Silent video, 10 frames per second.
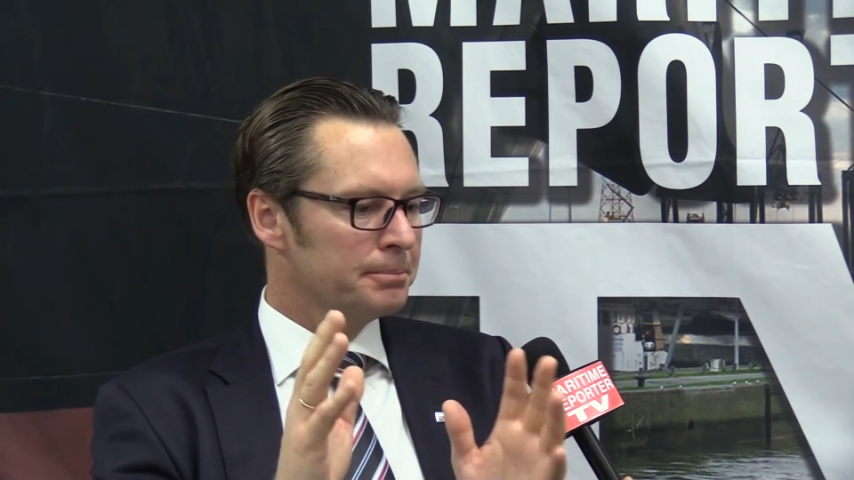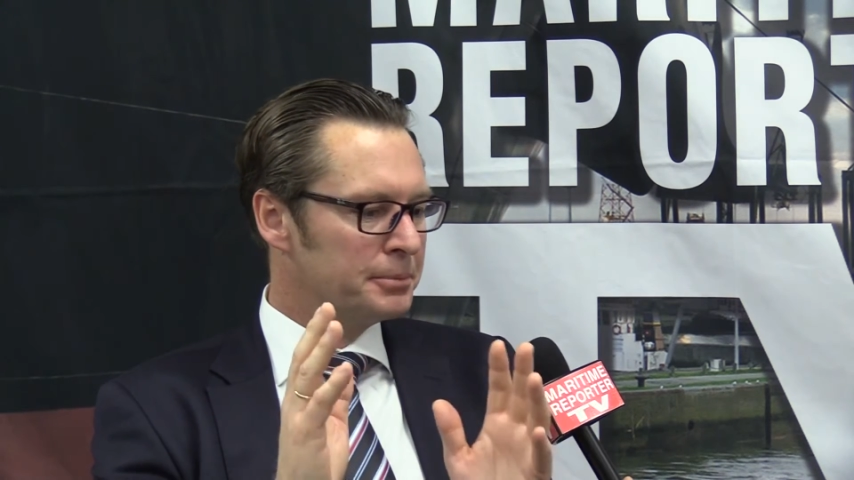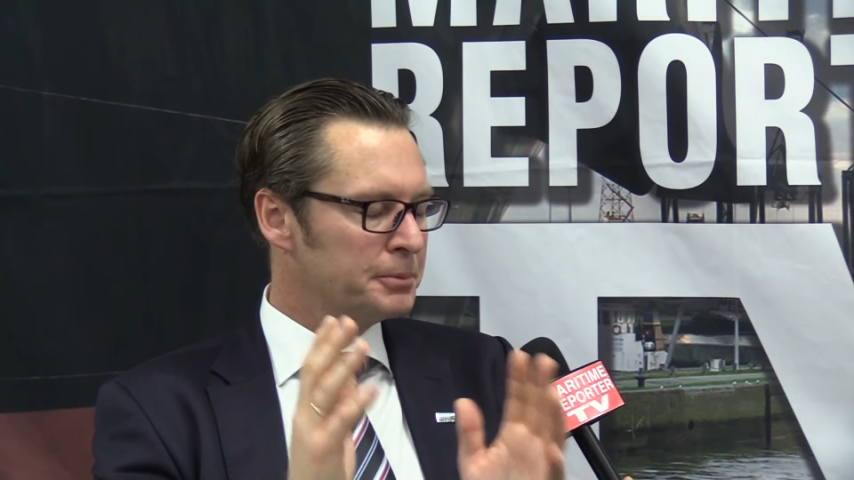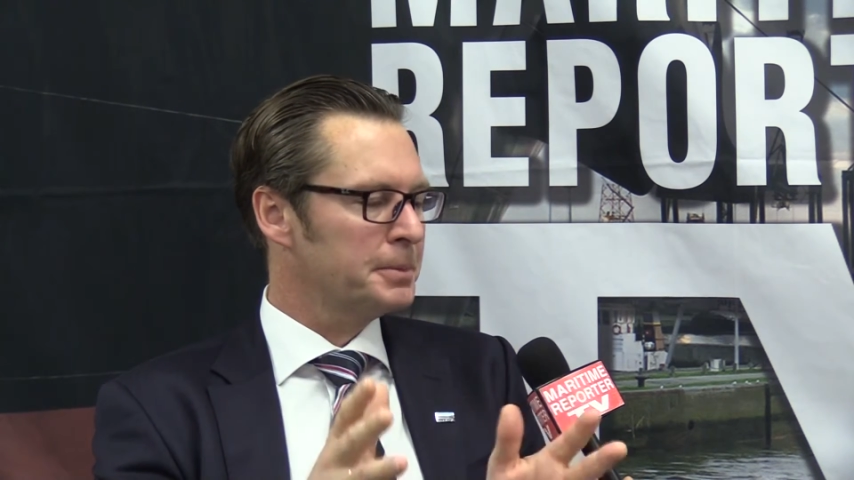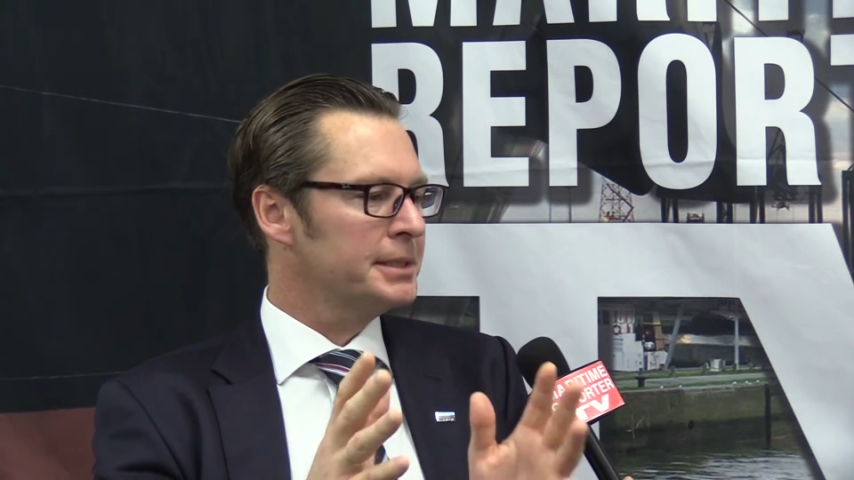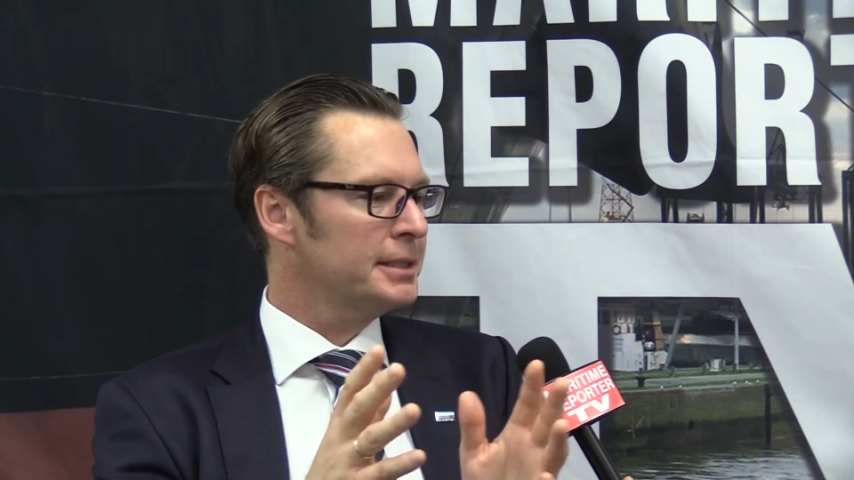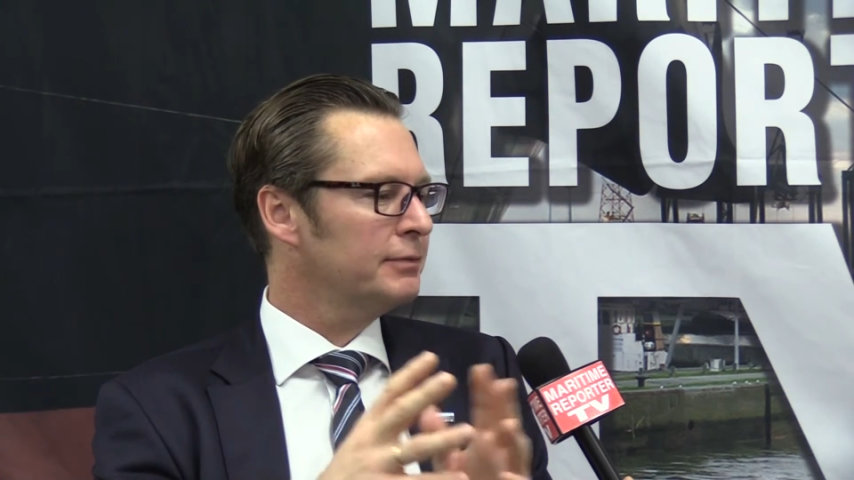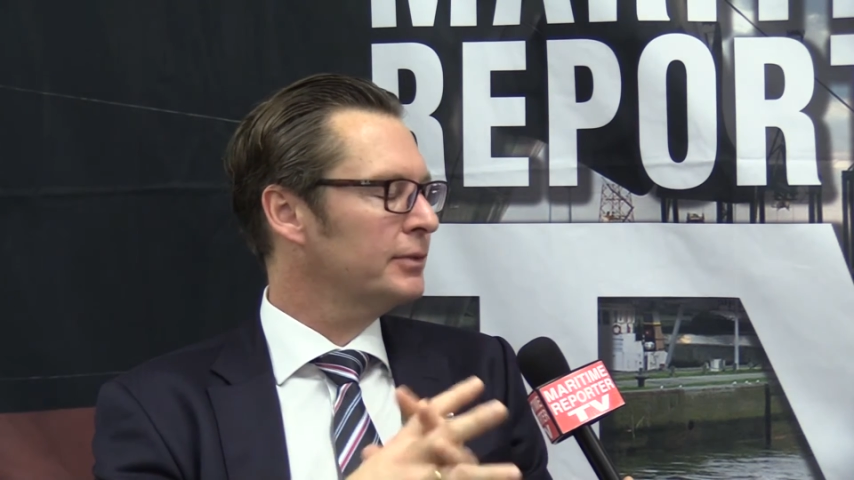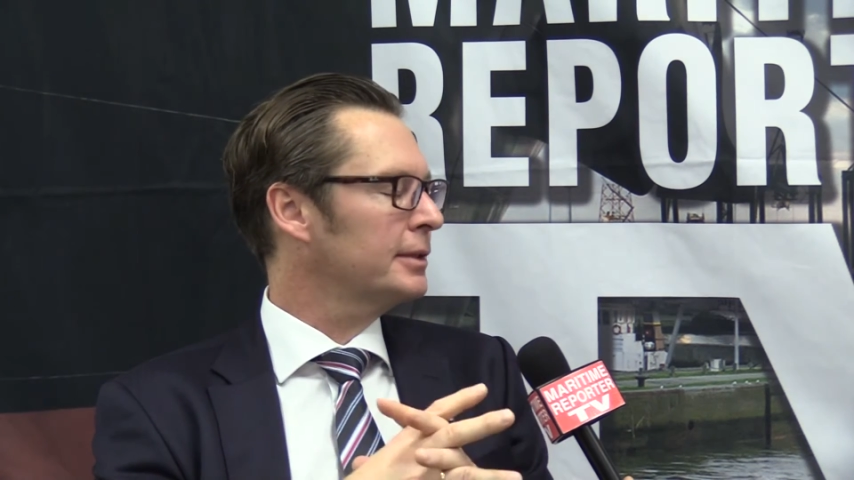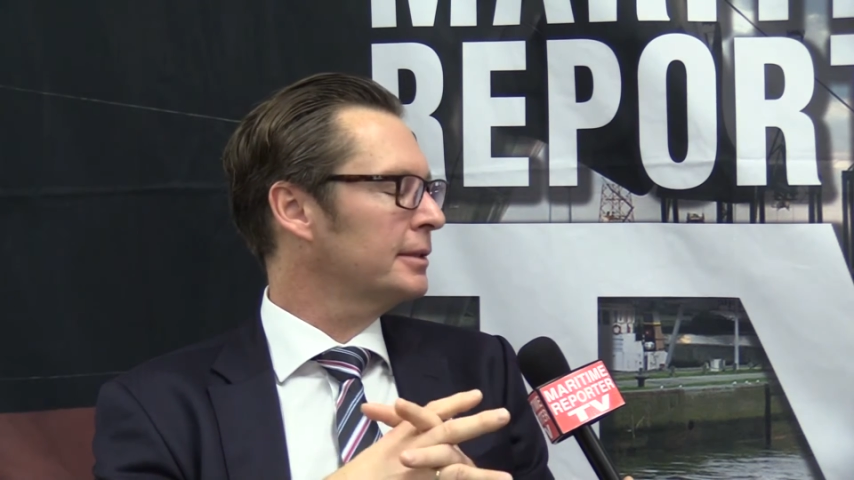
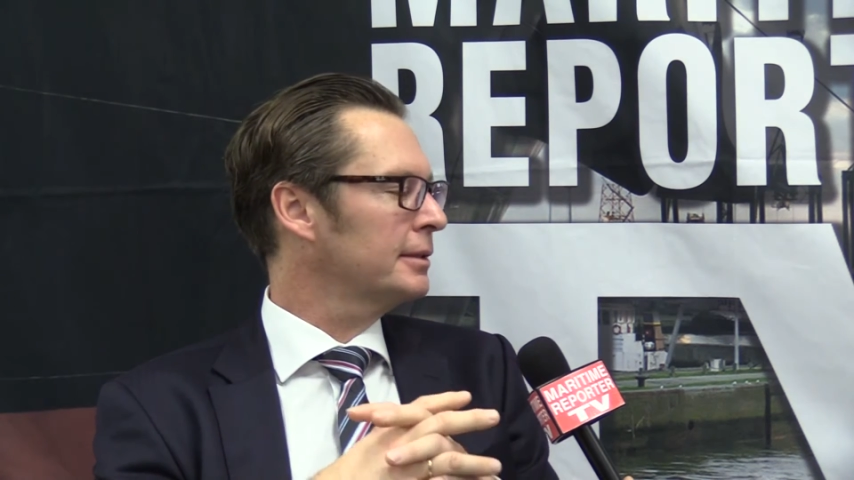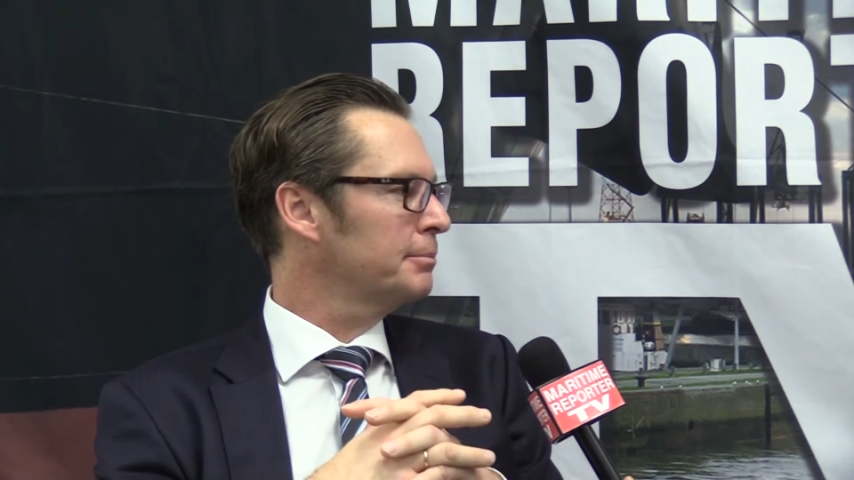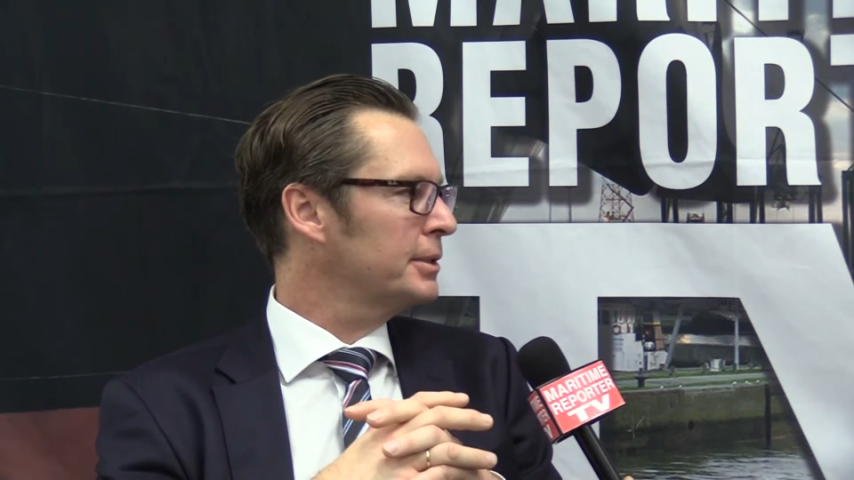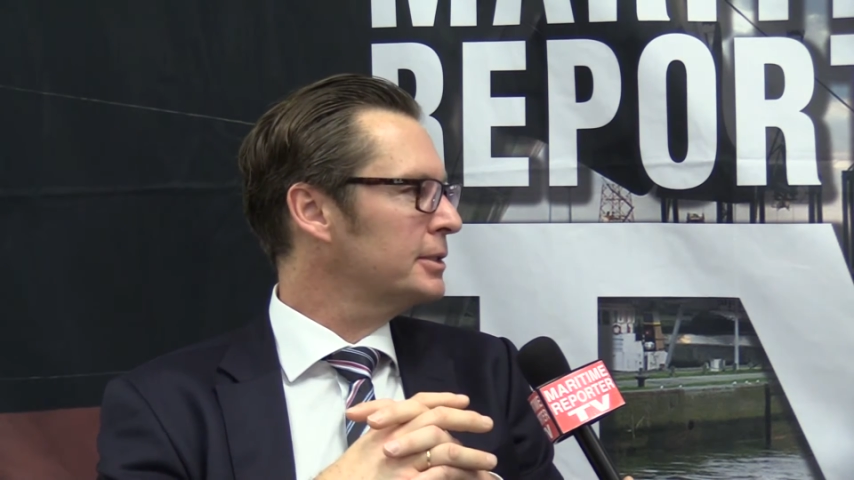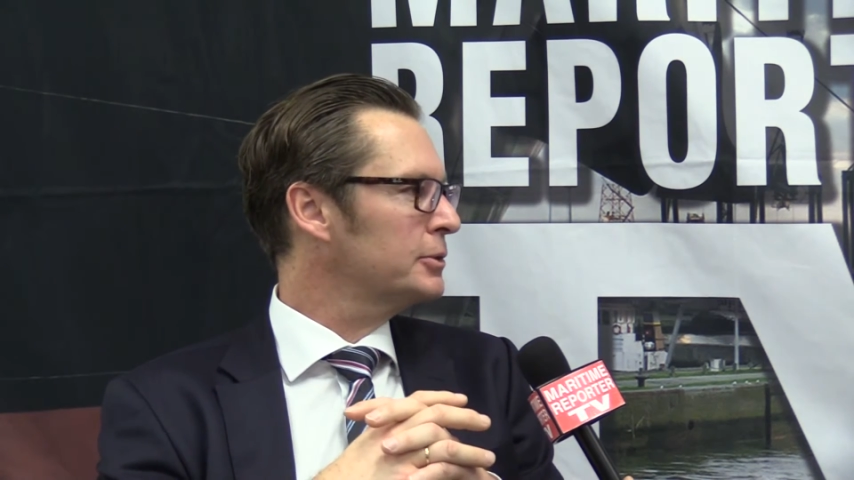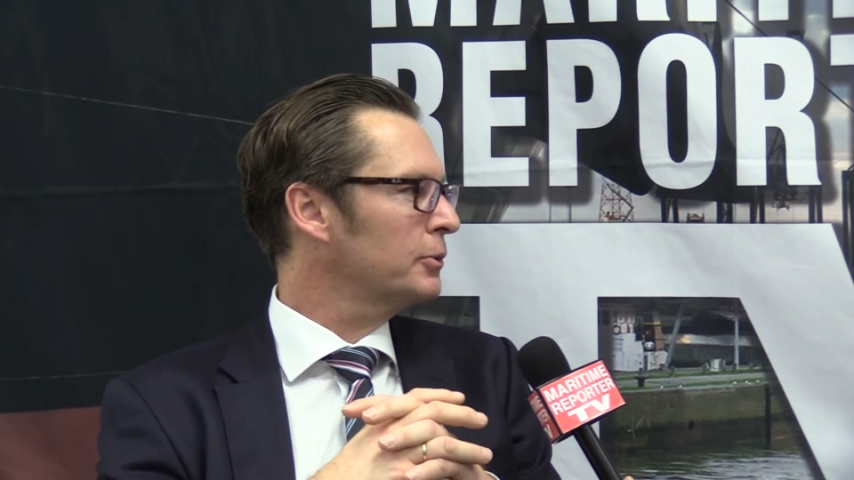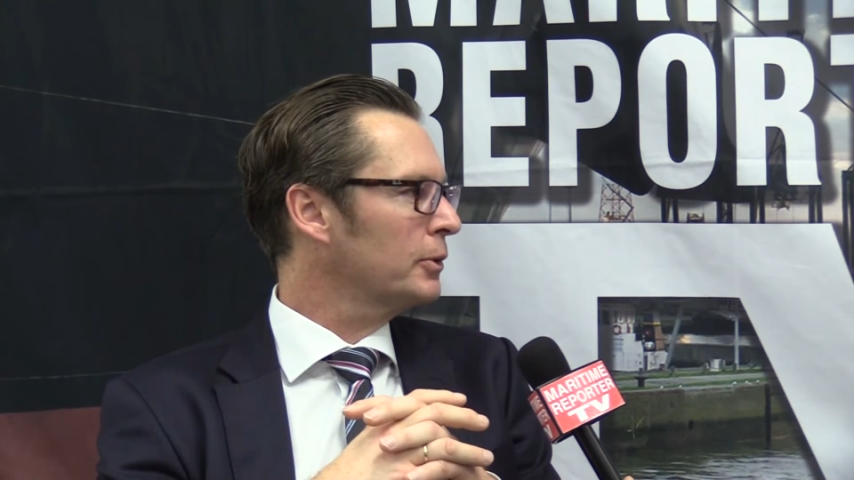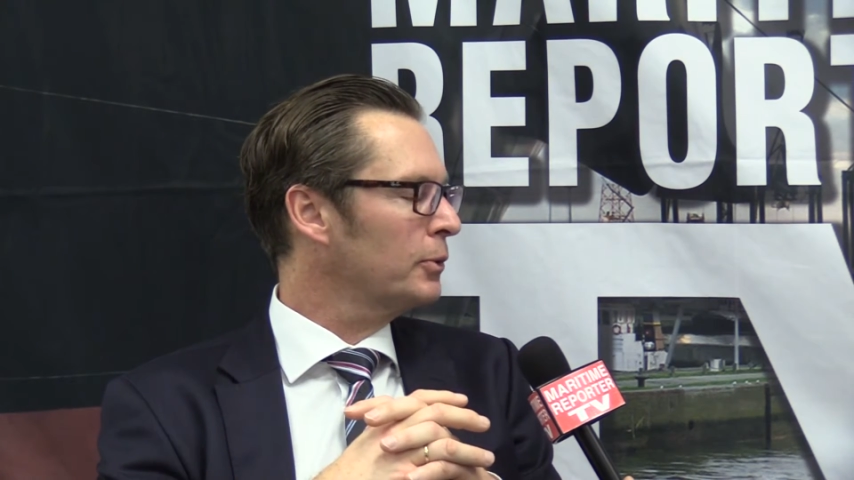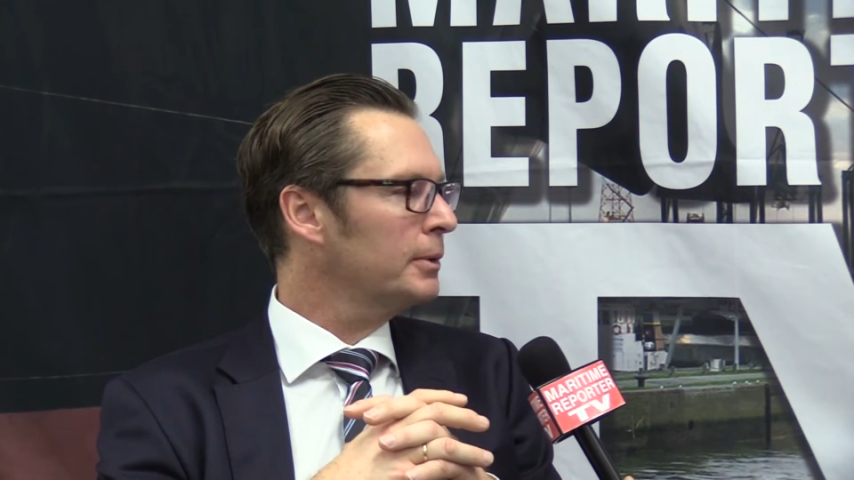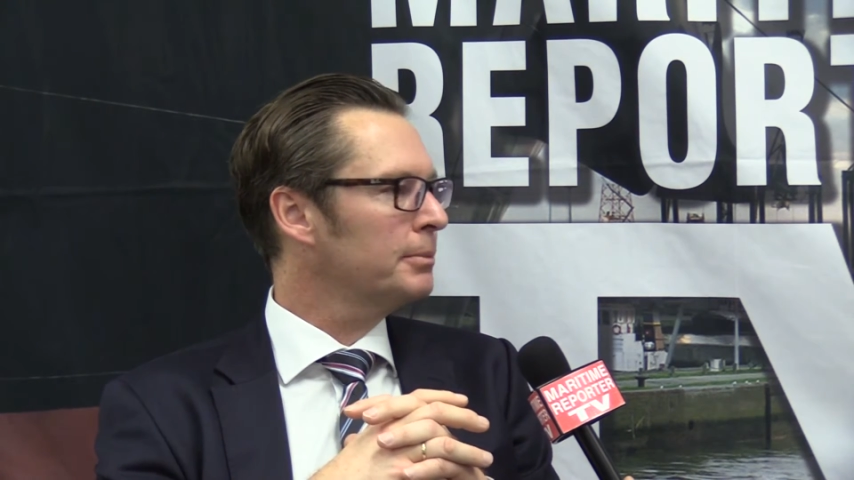specific piece of
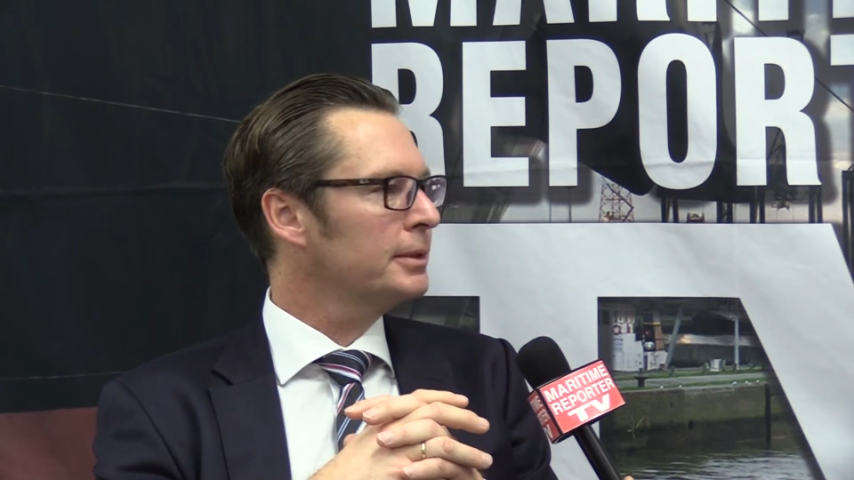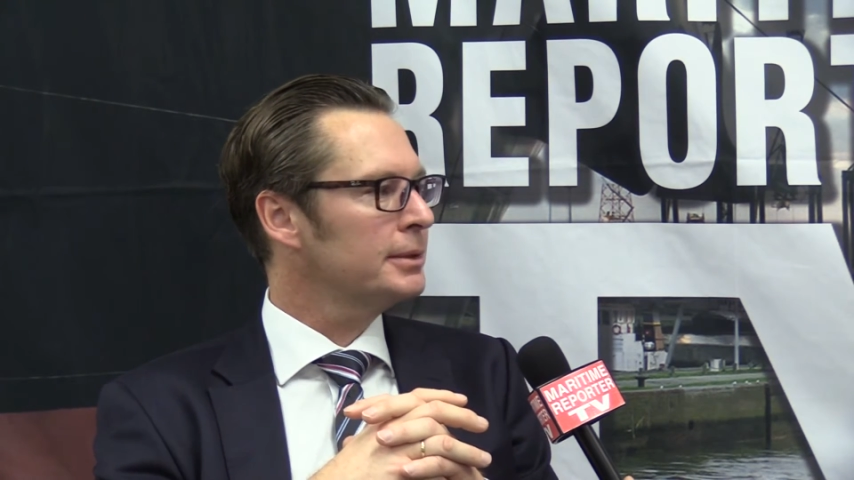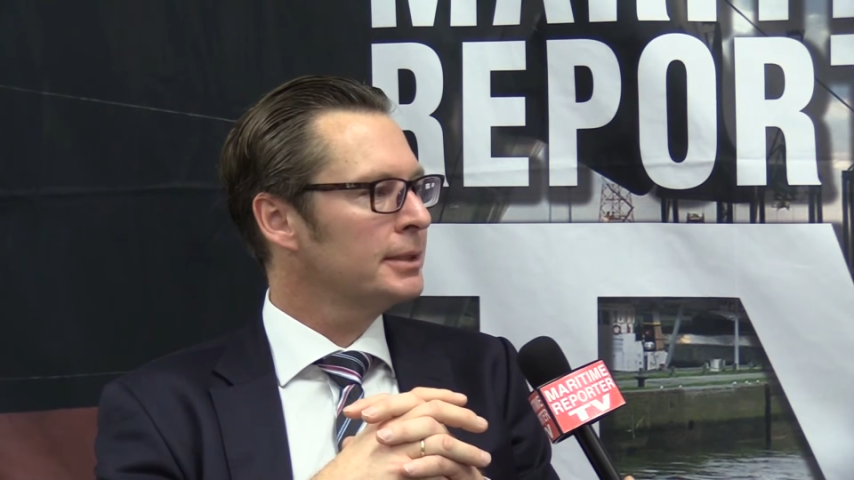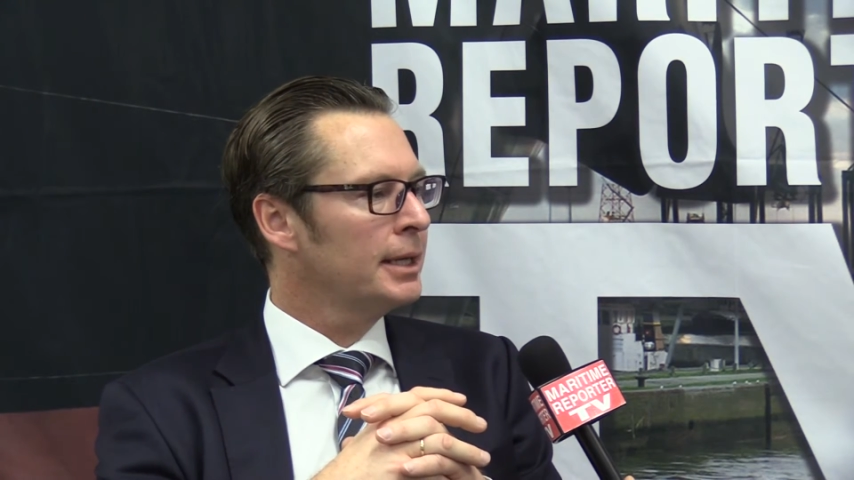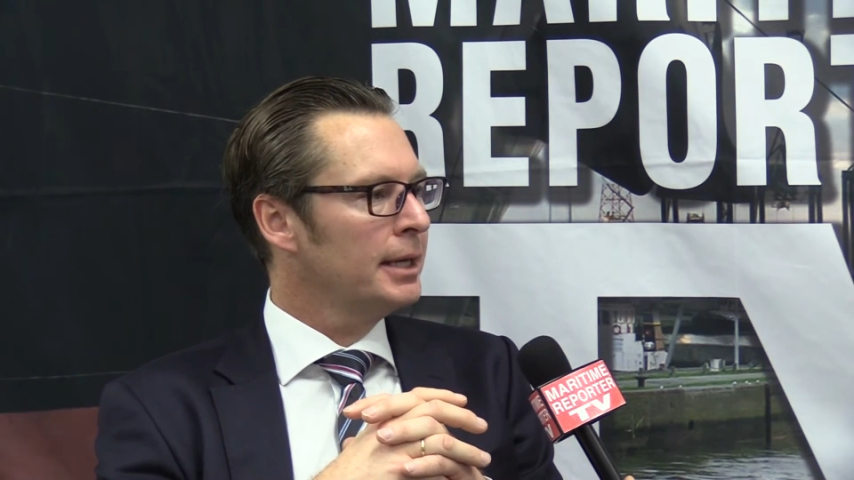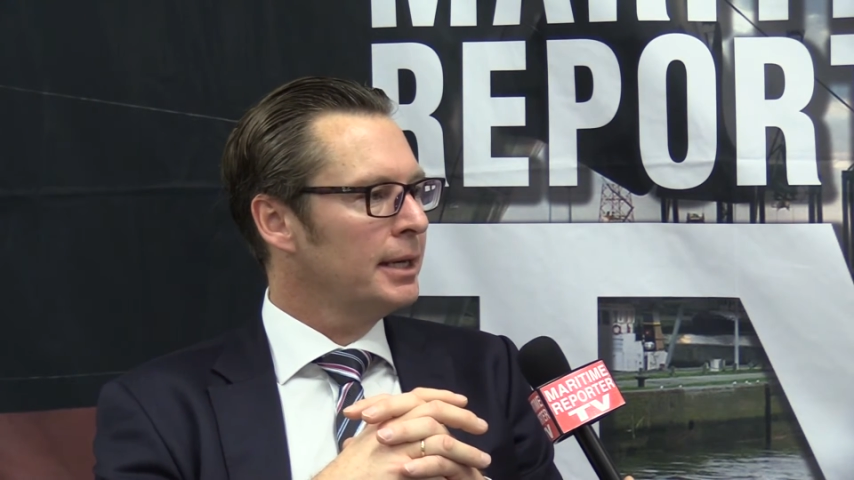equipment, mm